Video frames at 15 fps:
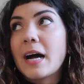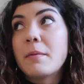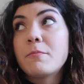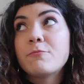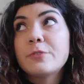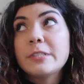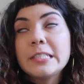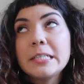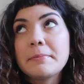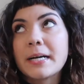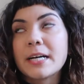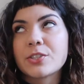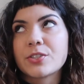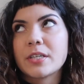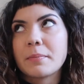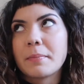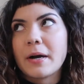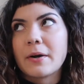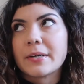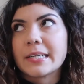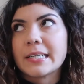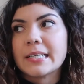I'm really passionate
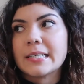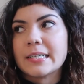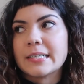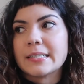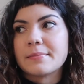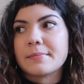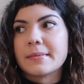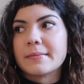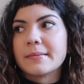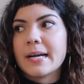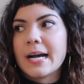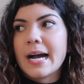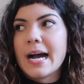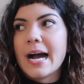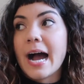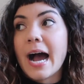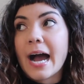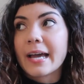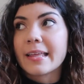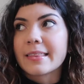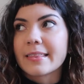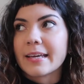about it,
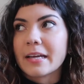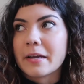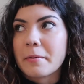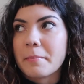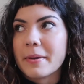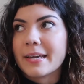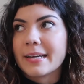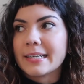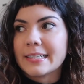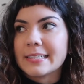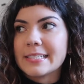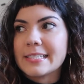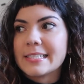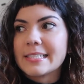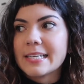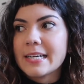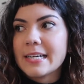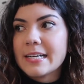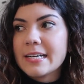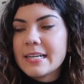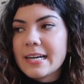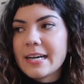I think, because
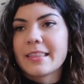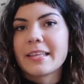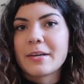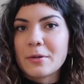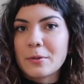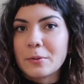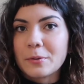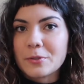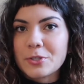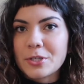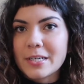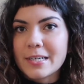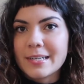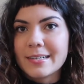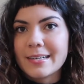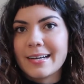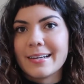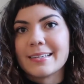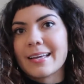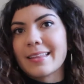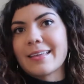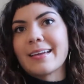I think culture,
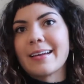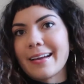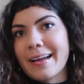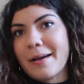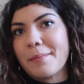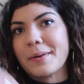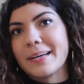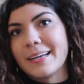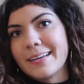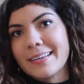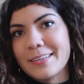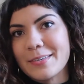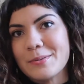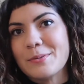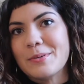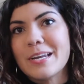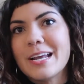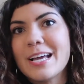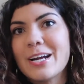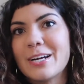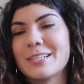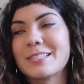and I think Emma, you
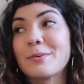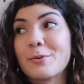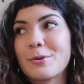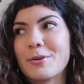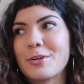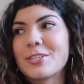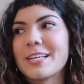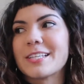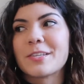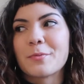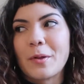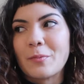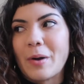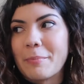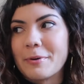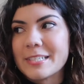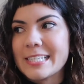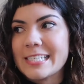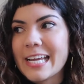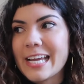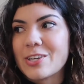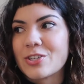are someone who understands well,
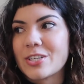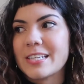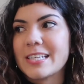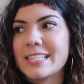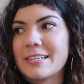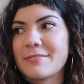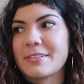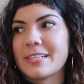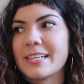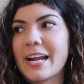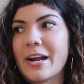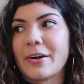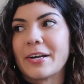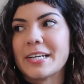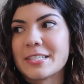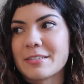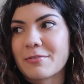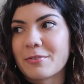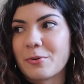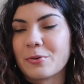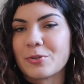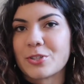representation in different areas
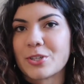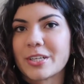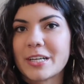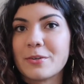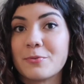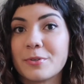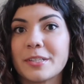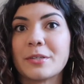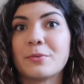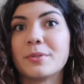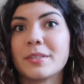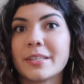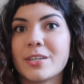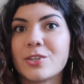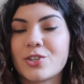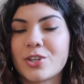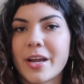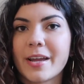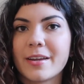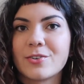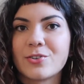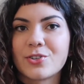of culture can really, really
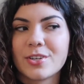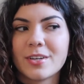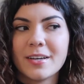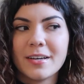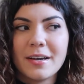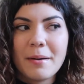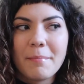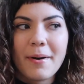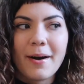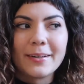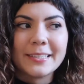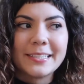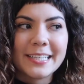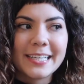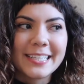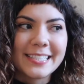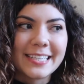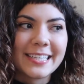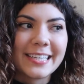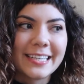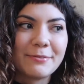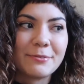change politics
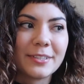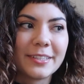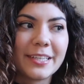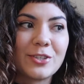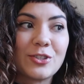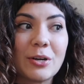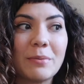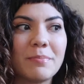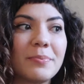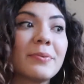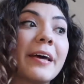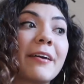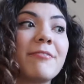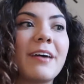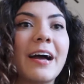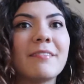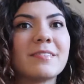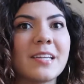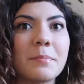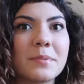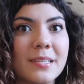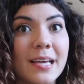and can really jump like 5
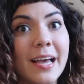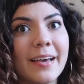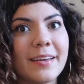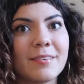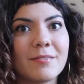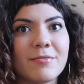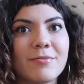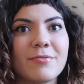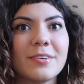steps ahead of